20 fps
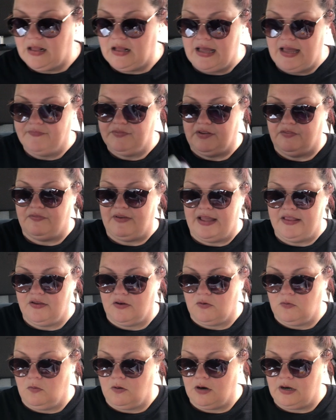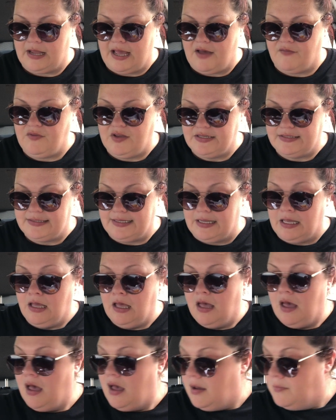I have to find the cord, obviously.
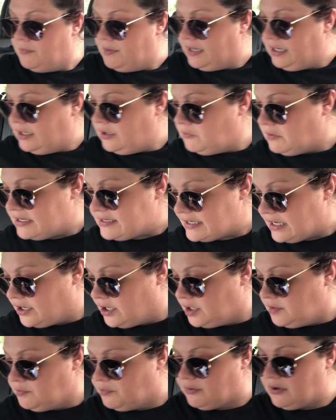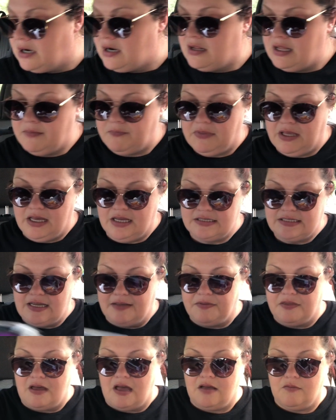But anyways, I couldn't print it because
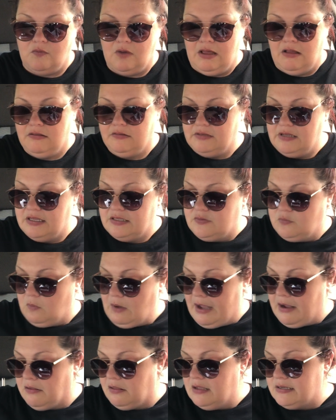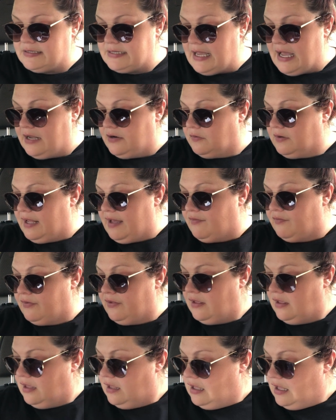I thought, well, it's wireless. I don't
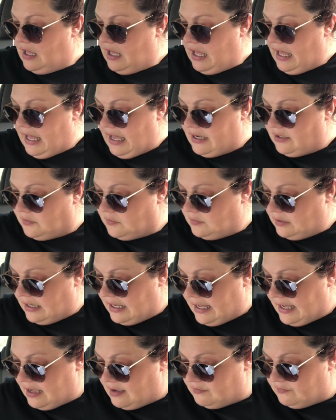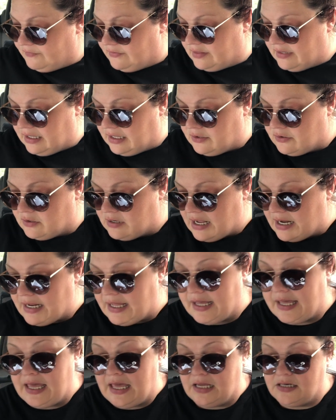have, I don't have the internet.
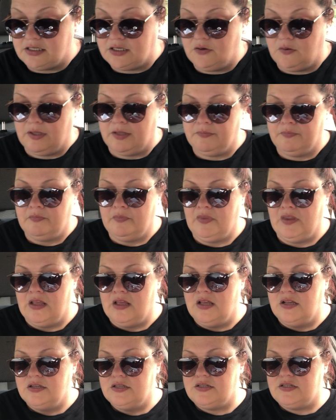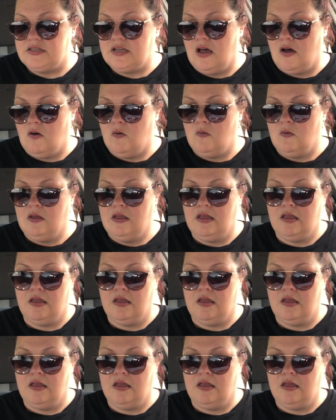I can't do it. So